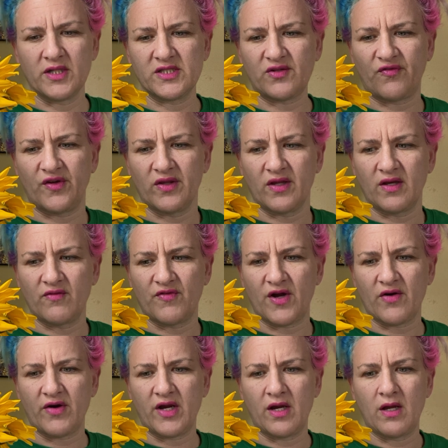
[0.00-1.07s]
It's feeling
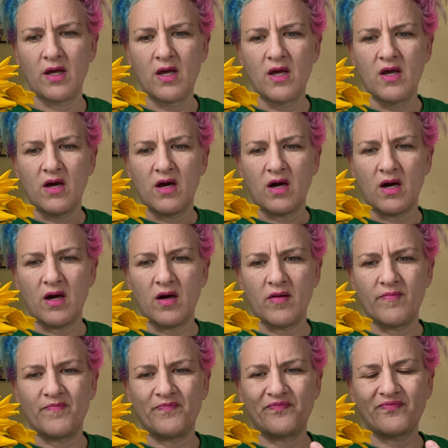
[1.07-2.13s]
very
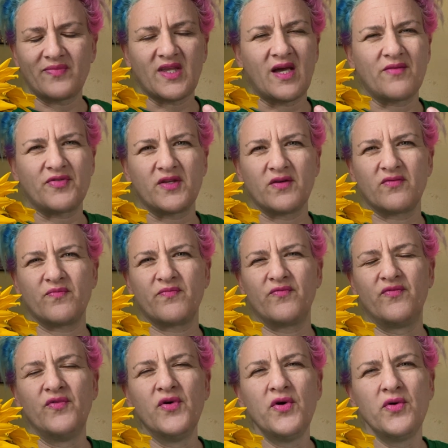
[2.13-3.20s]
at the
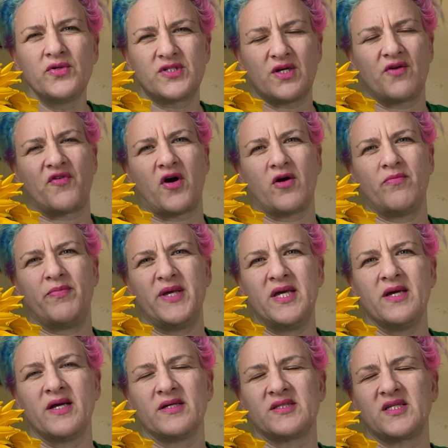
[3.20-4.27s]
root of our
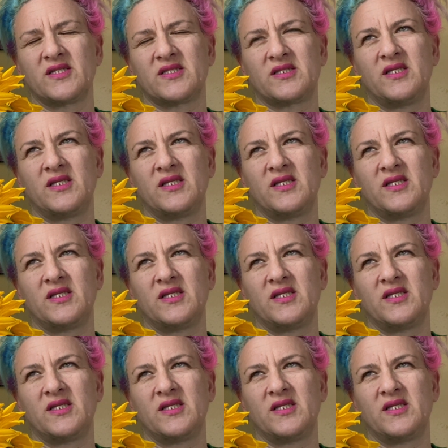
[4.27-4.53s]
beings.